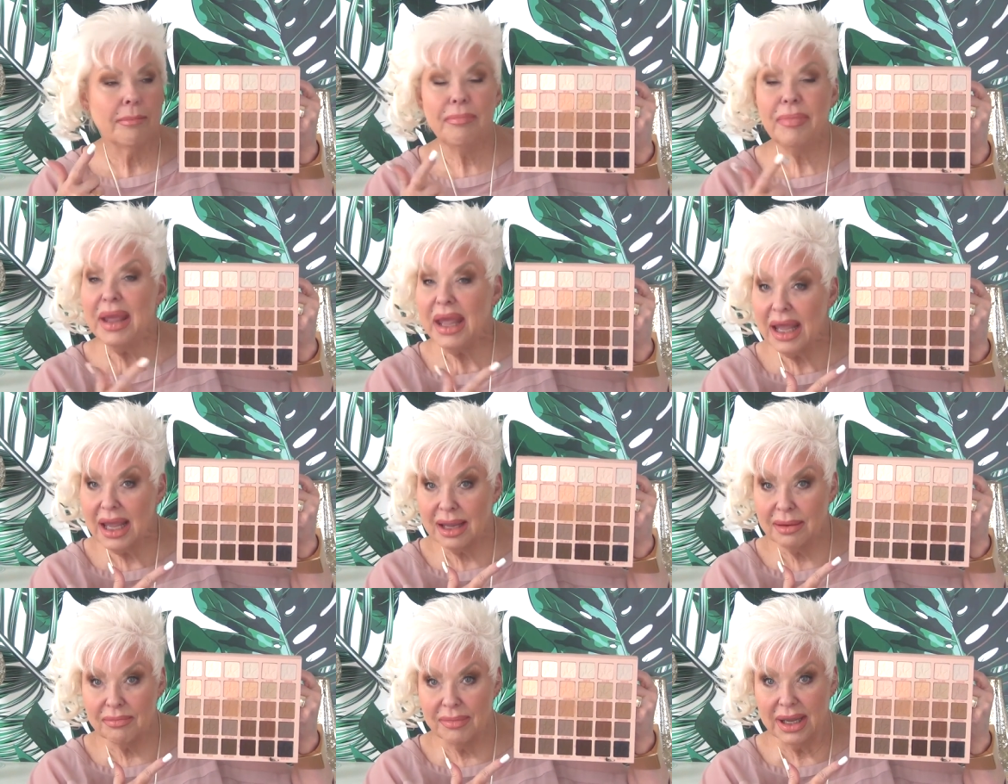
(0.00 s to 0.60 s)

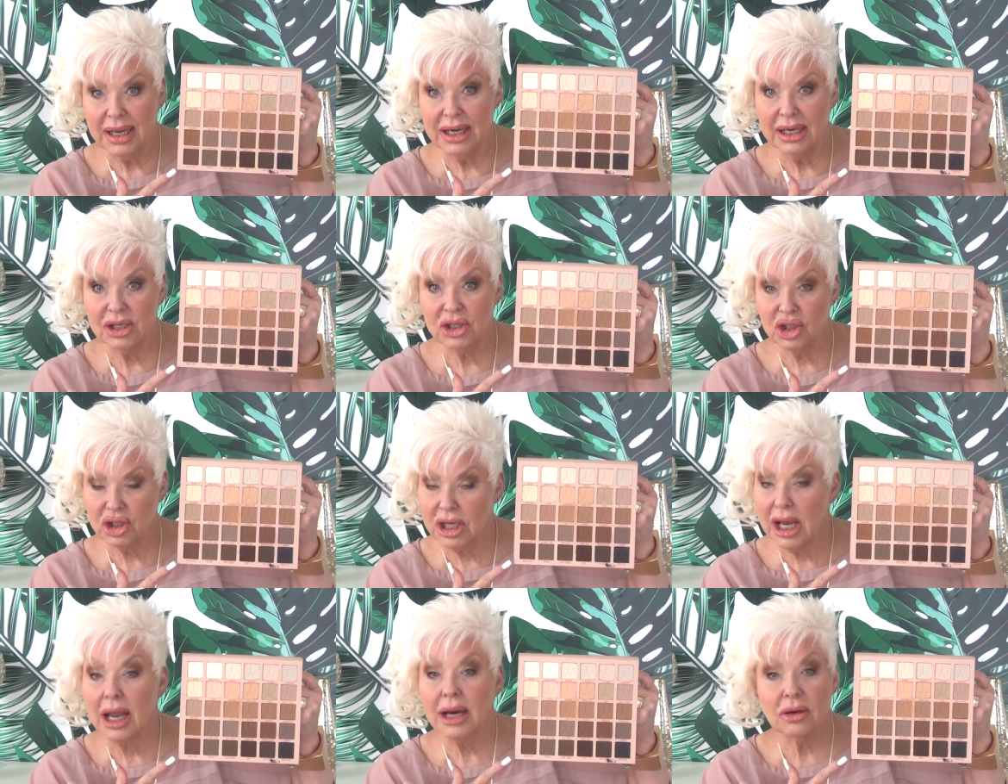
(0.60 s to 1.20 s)
pigmented
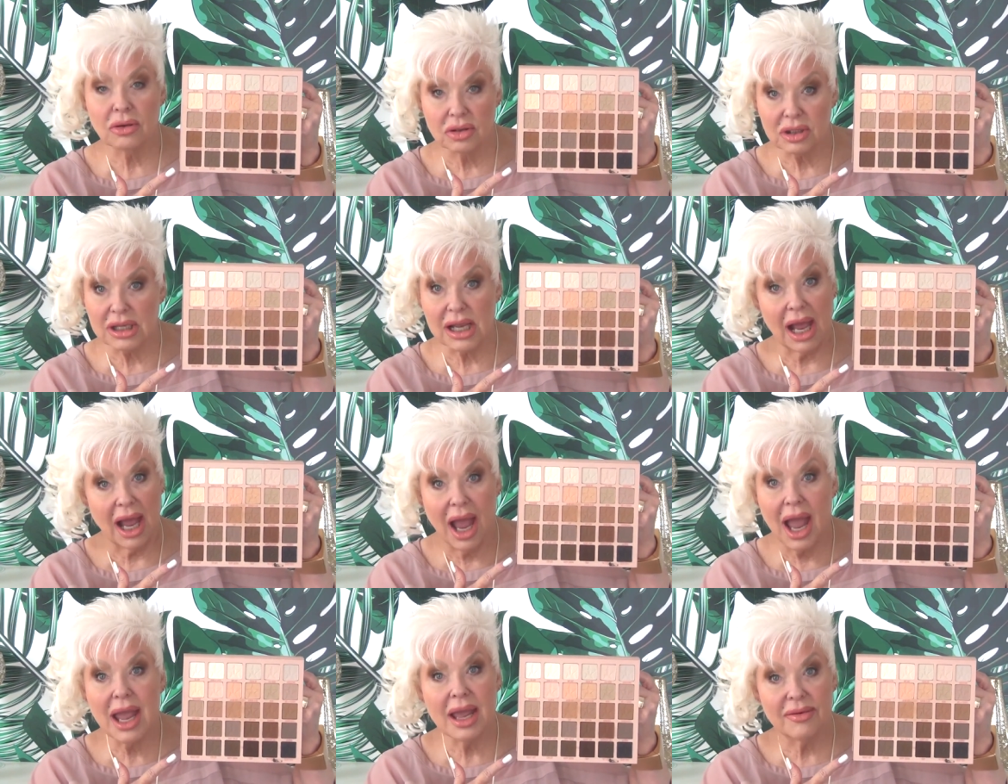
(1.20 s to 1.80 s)
shadows
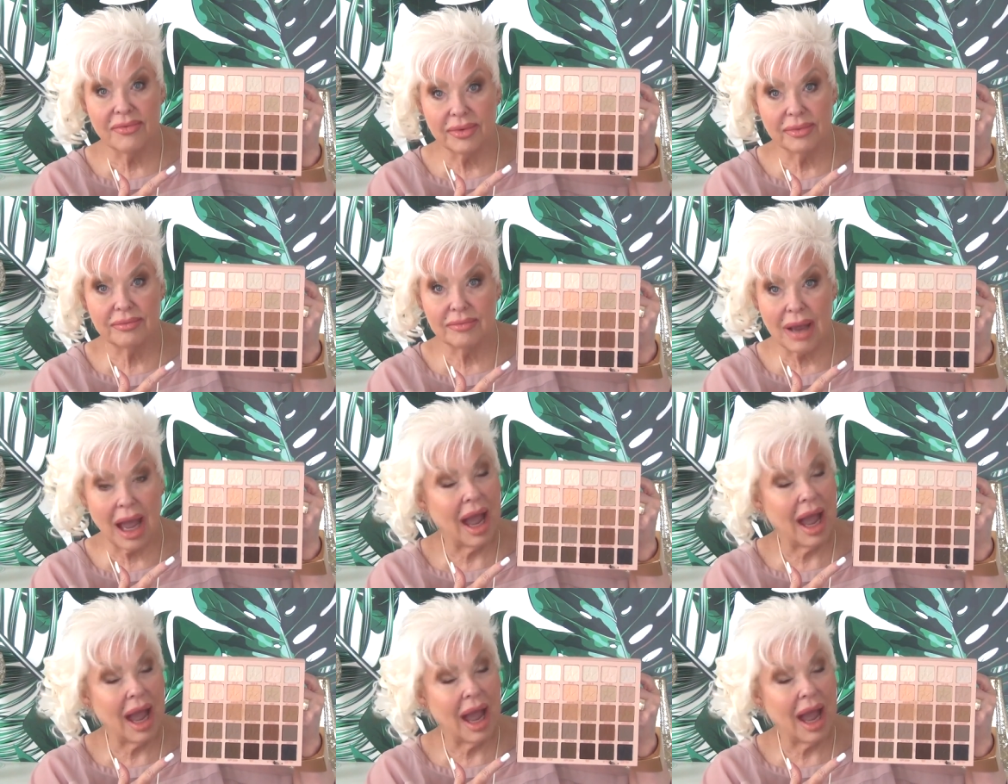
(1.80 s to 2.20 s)
I have